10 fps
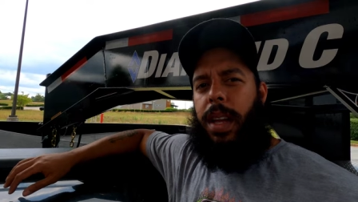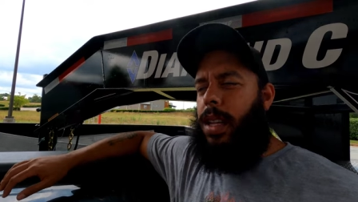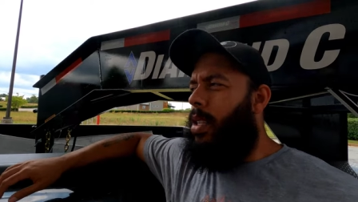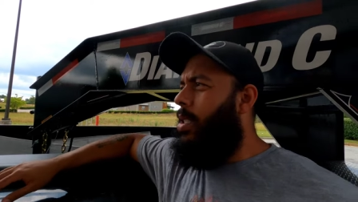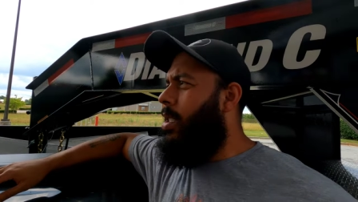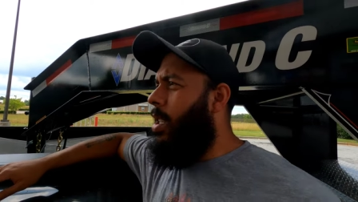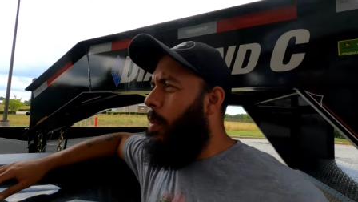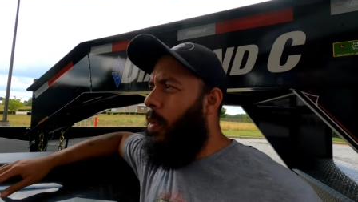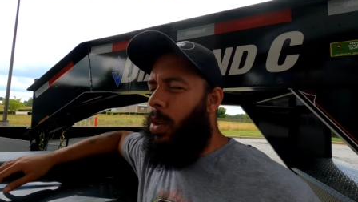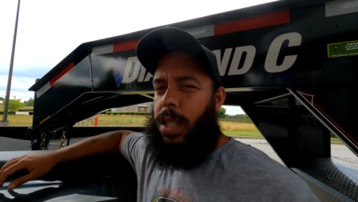man?
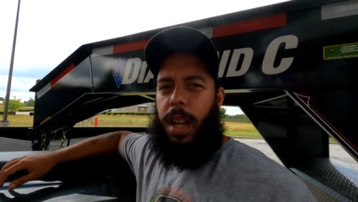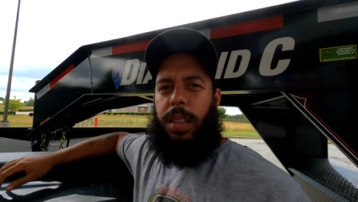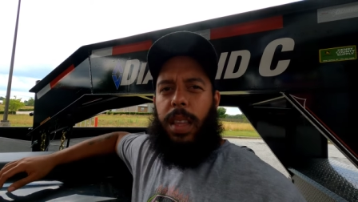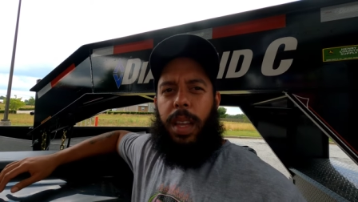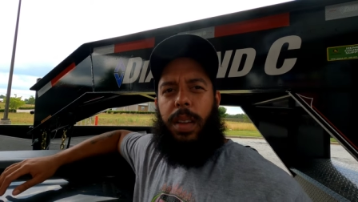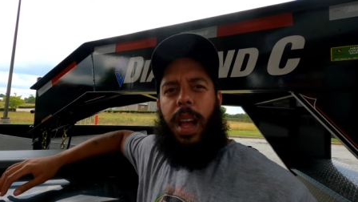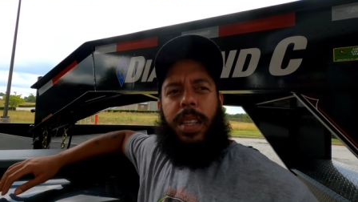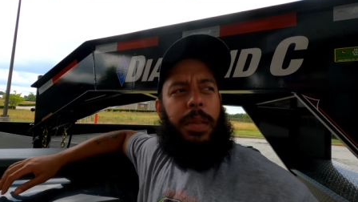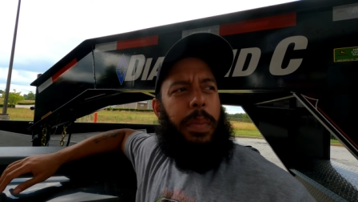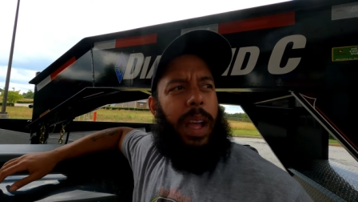Tell me what y'all think
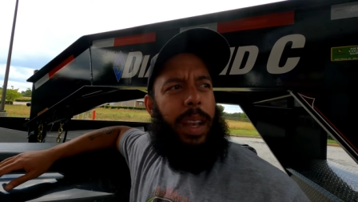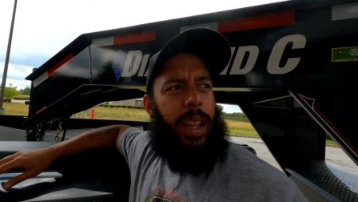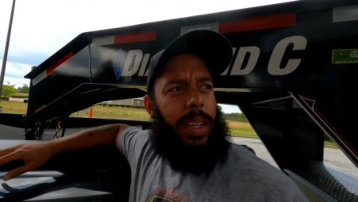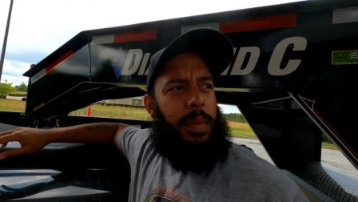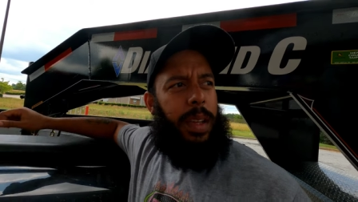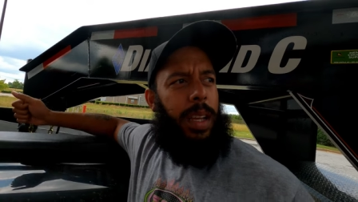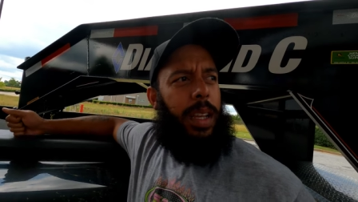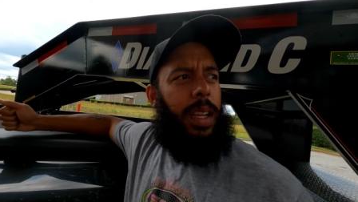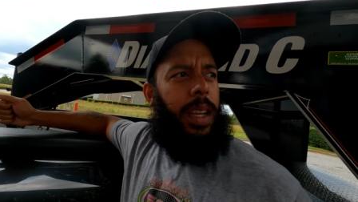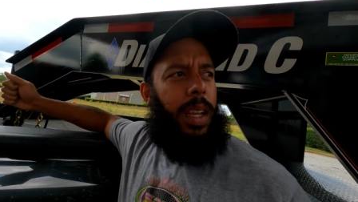I should buy next, man.
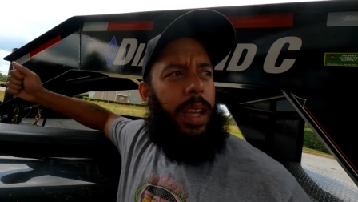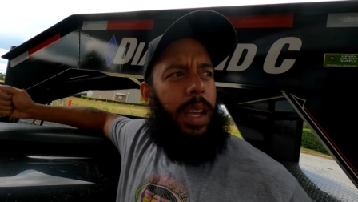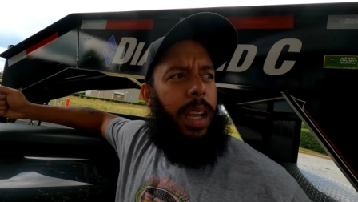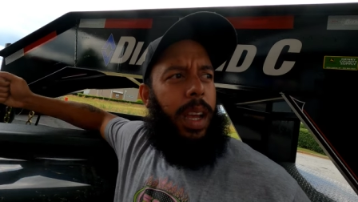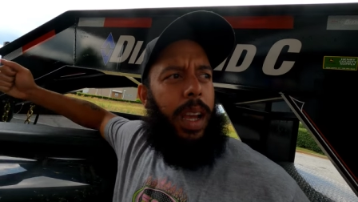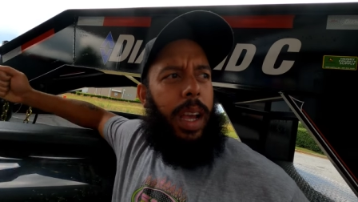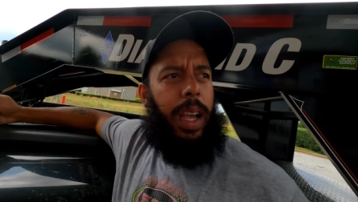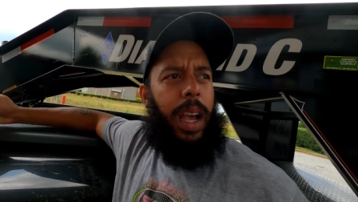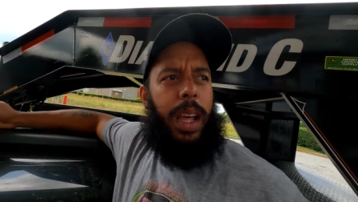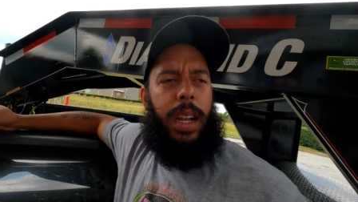
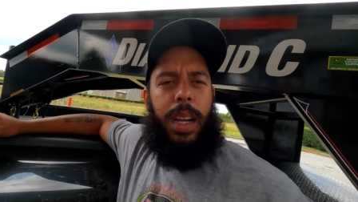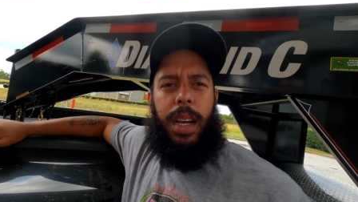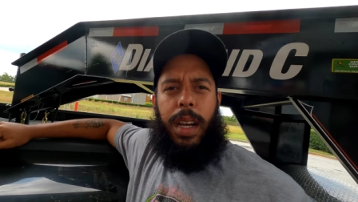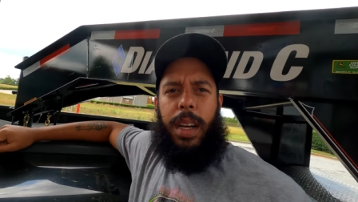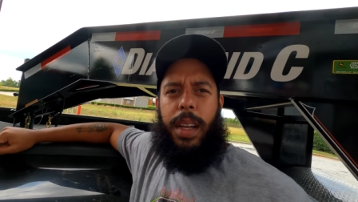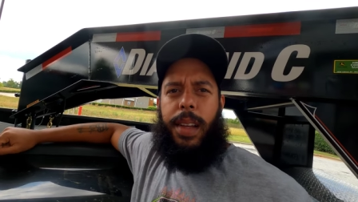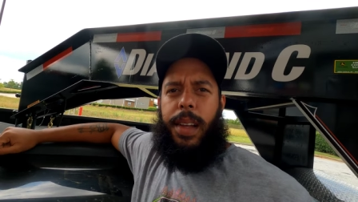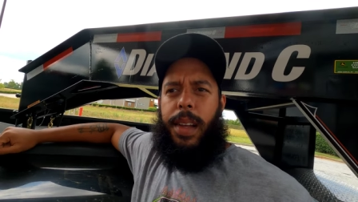I got a uh,